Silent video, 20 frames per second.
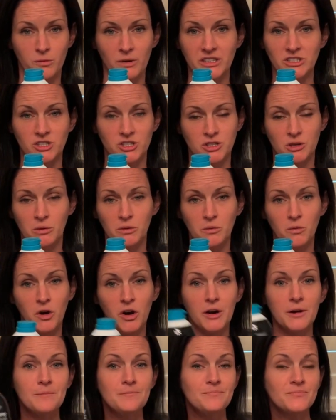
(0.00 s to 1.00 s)
register
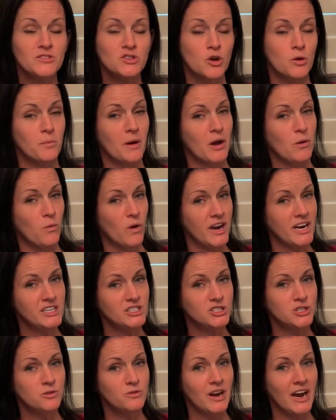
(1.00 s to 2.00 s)
reward. So buy one at
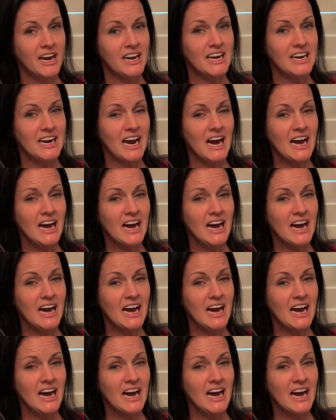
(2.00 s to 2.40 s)
$2.99,